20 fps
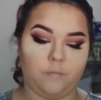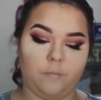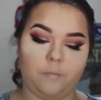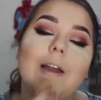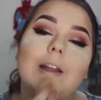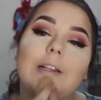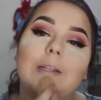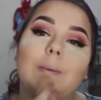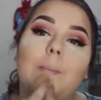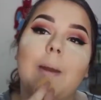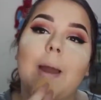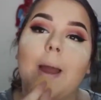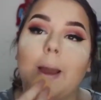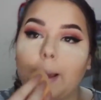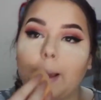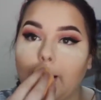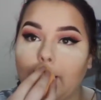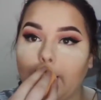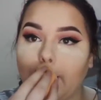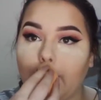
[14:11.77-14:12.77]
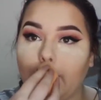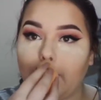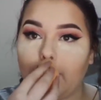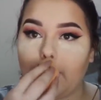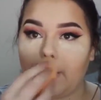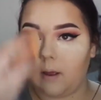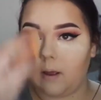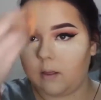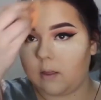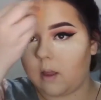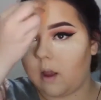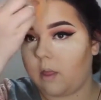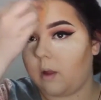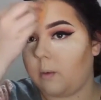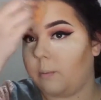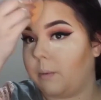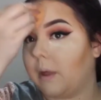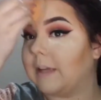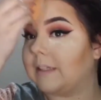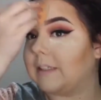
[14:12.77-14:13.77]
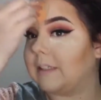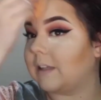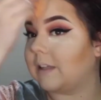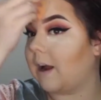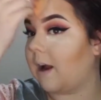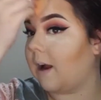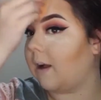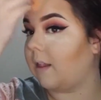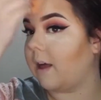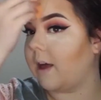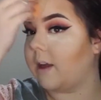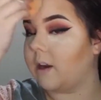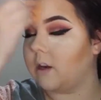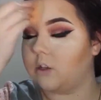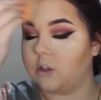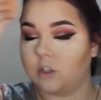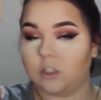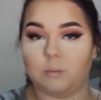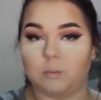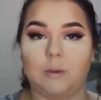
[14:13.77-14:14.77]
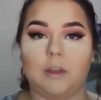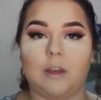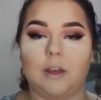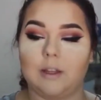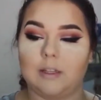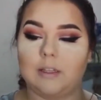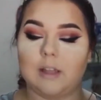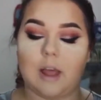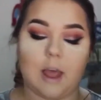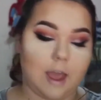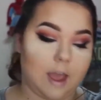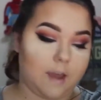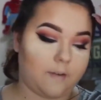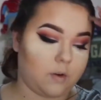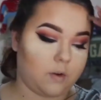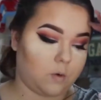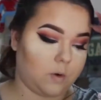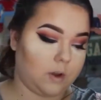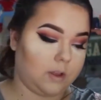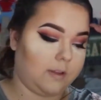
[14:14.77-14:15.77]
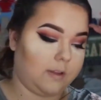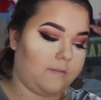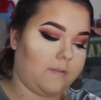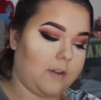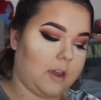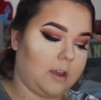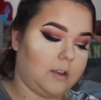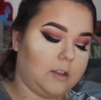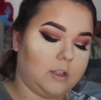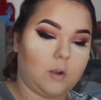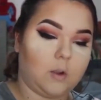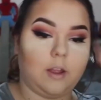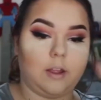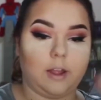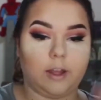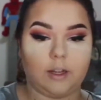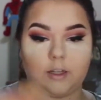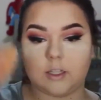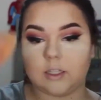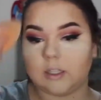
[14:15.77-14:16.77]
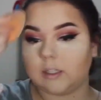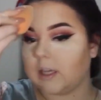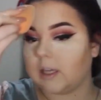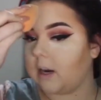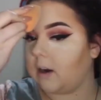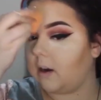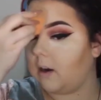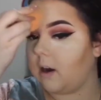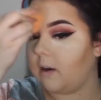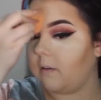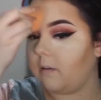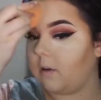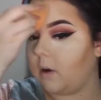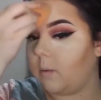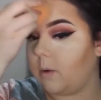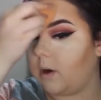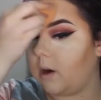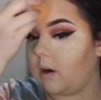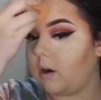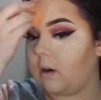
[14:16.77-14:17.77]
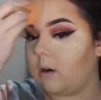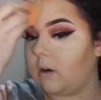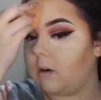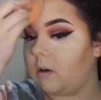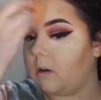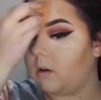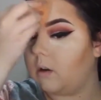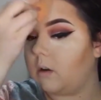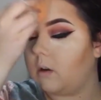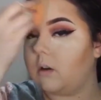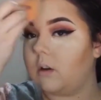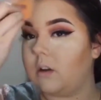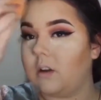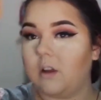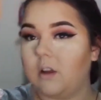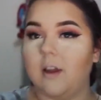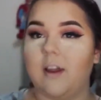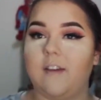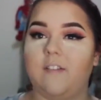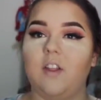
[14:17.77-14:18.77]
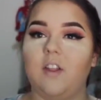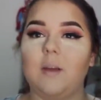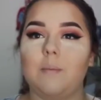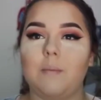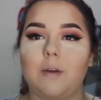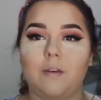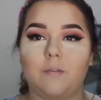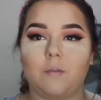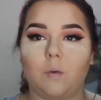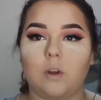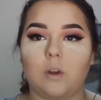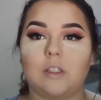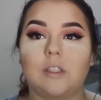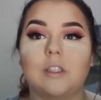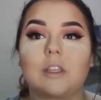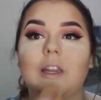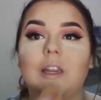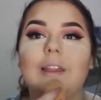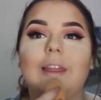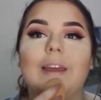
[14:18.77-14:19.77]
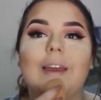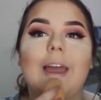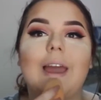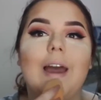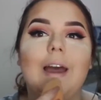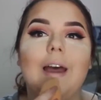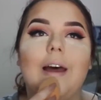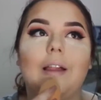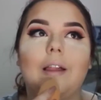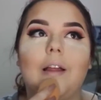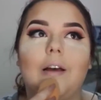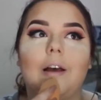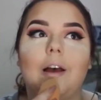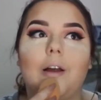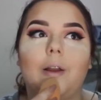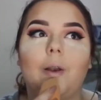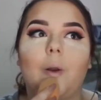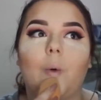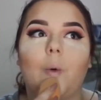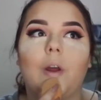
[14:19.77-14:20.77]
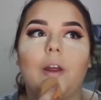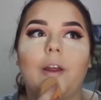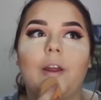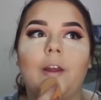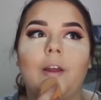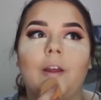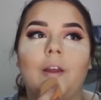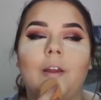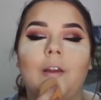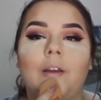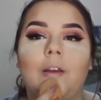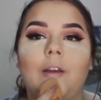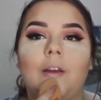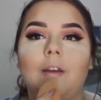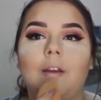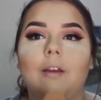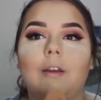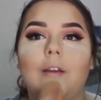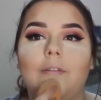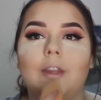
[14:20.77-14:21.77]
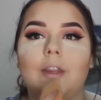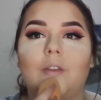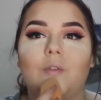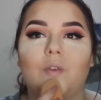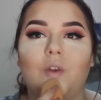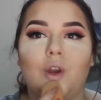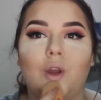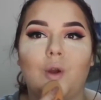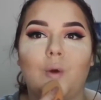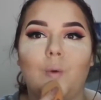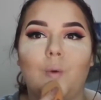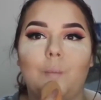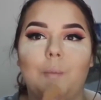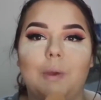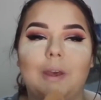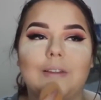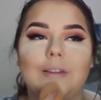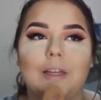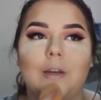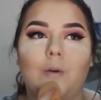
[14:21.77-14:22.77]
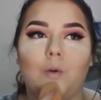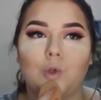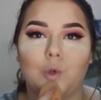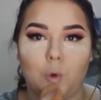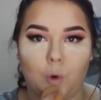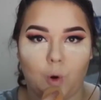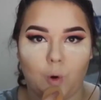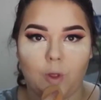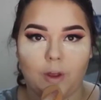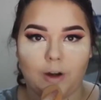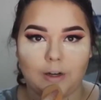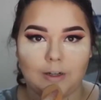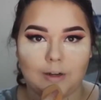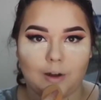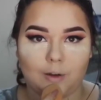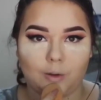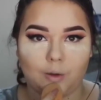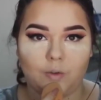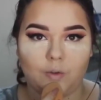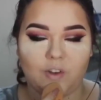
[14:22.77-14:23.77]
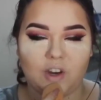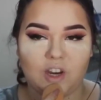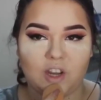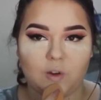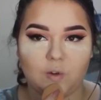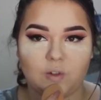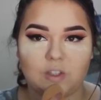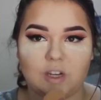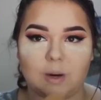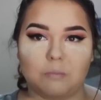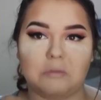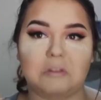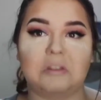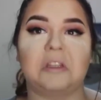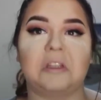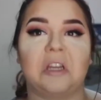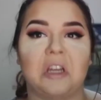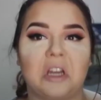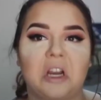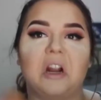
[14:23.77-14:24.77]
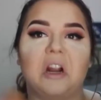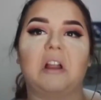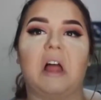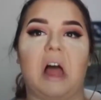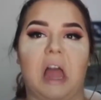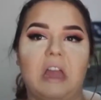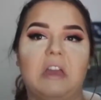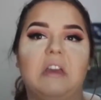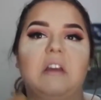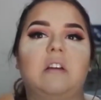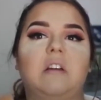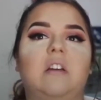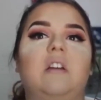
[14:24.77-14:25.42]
I like to pack it the other places I highlighted just because I have an oily face, so I like to set it everywhere. I feel like my voice is gonna get like hella annoying in this video because I don't do a whole lot of talk through videos, and I'm just sitting here like.